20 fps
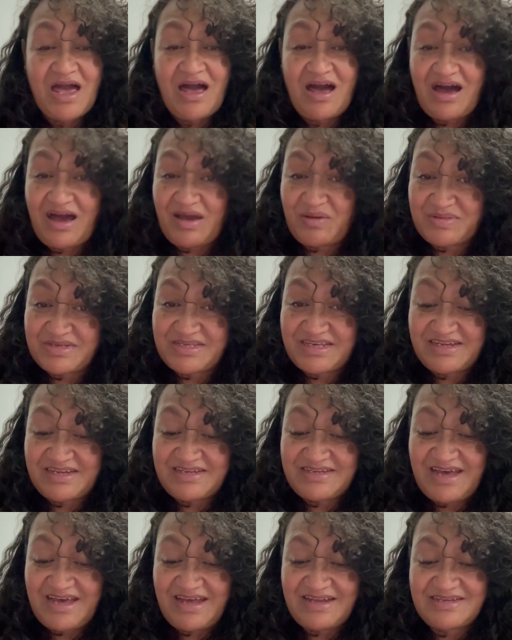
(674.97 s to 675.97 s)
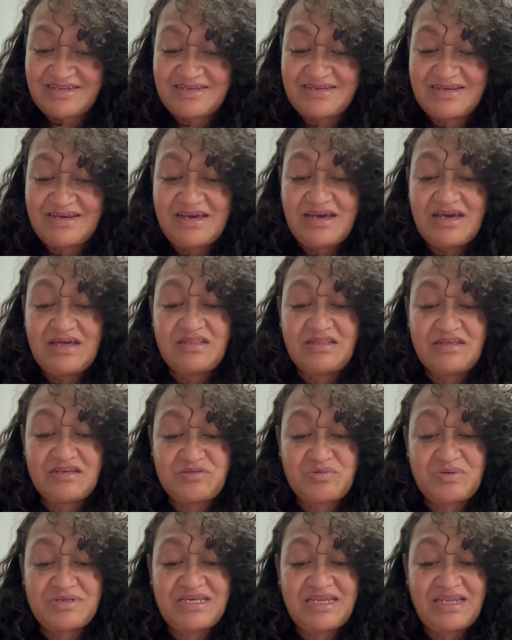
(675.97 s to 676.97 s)
I was content.
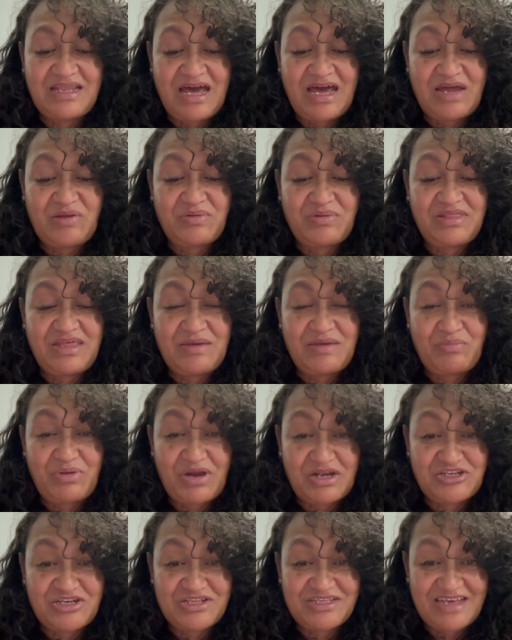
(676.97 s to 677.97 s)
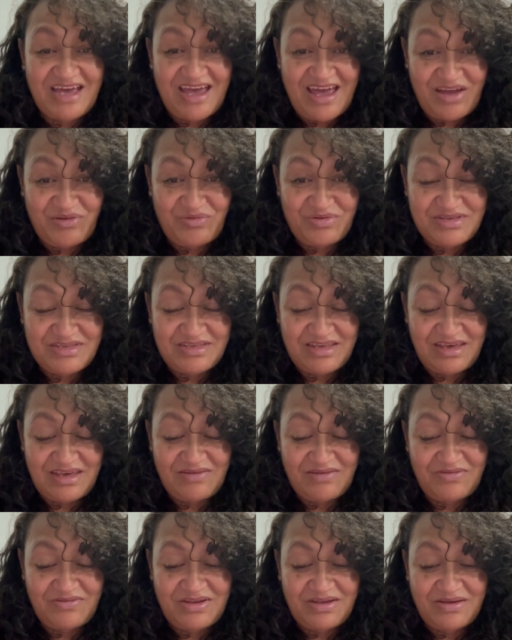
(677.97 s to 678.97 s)
This was in line with the impressions I had
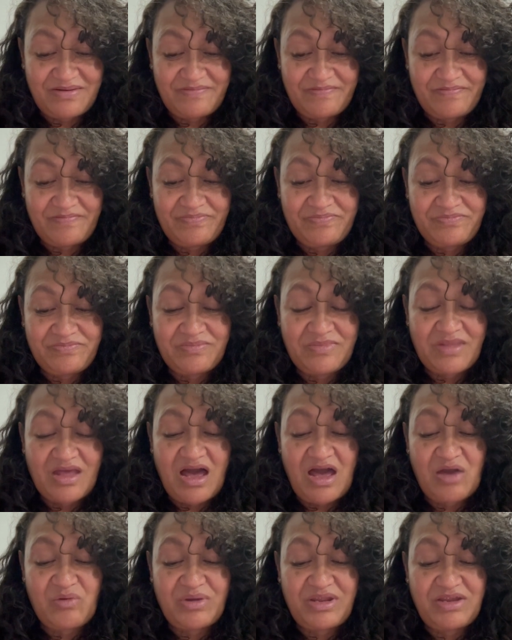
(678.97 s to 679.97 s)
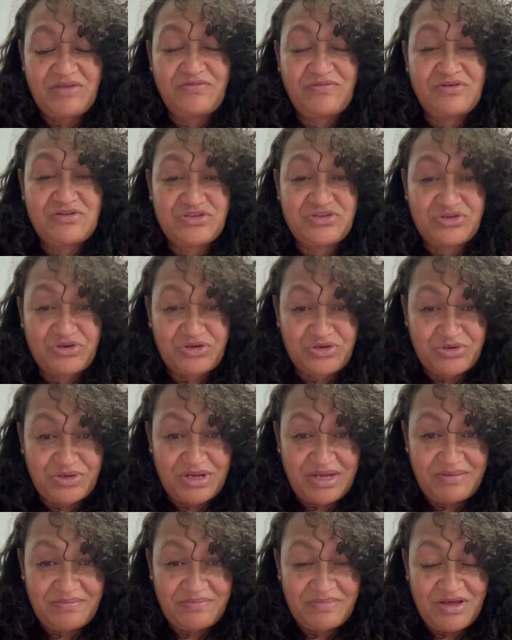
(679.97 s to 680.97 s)
received. I went in for
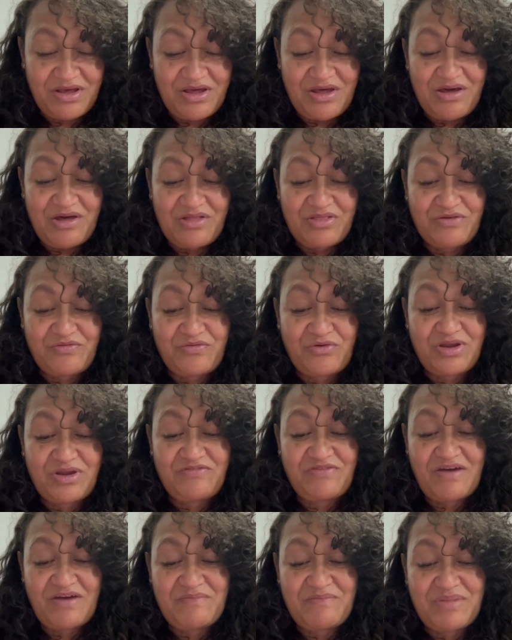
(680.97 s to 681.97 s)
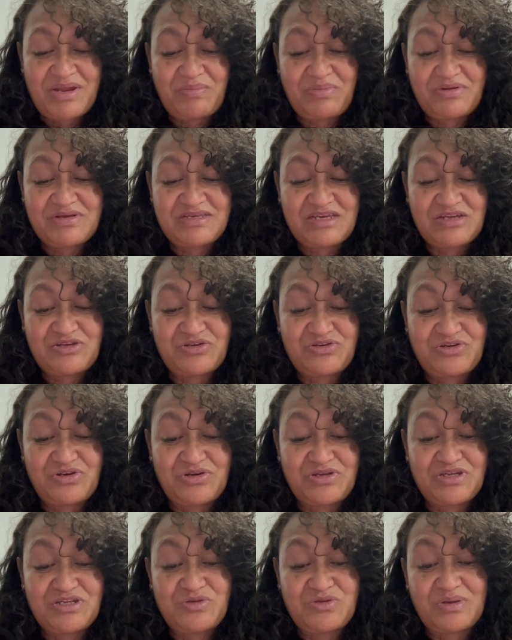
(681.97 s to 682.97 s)
surgery. The forty-five minute procedure
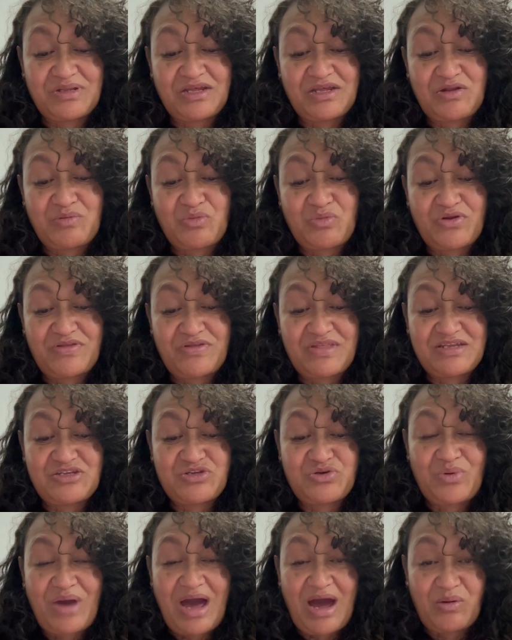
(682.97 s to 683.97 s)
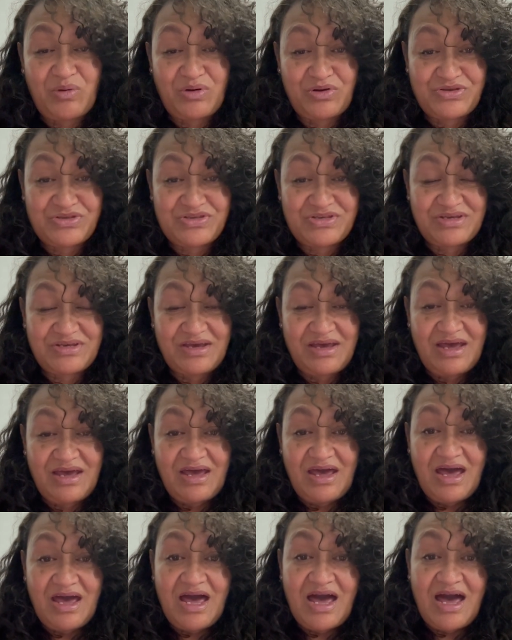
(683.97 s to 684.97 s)
turned into a little more than two hours.
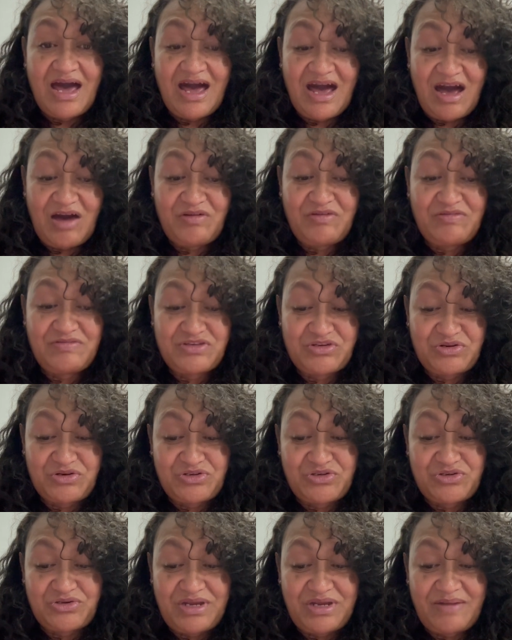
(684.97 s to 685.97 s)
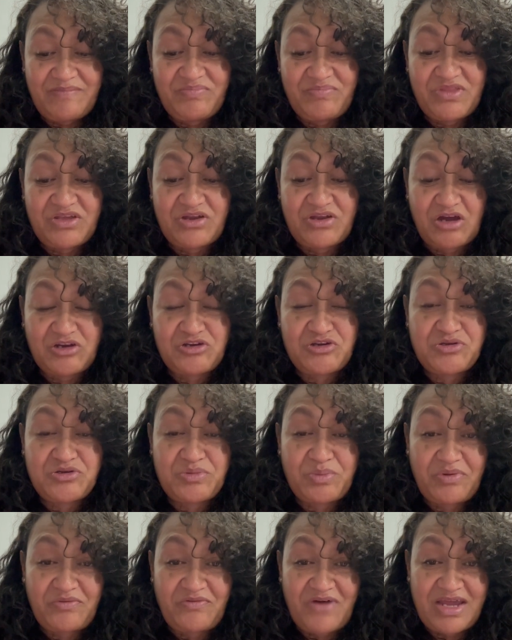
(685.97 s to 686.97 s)
Out of surgery, the doctors
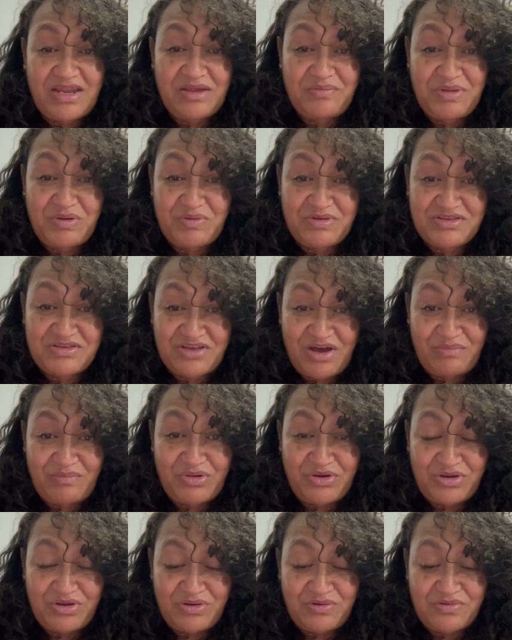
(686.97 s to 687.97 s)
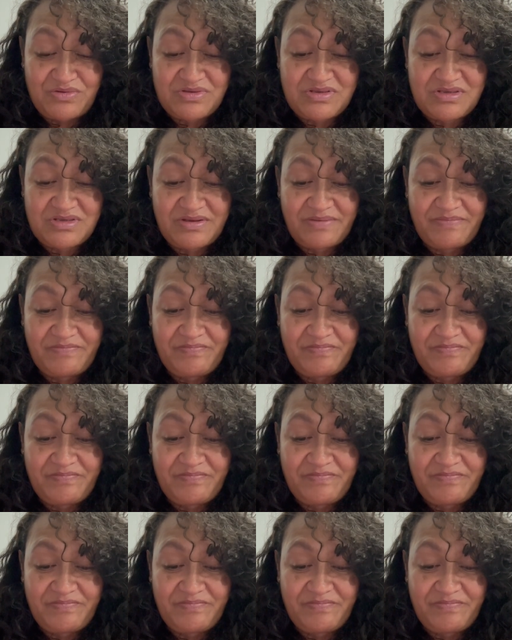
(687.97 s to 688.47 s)
provided me with somber news.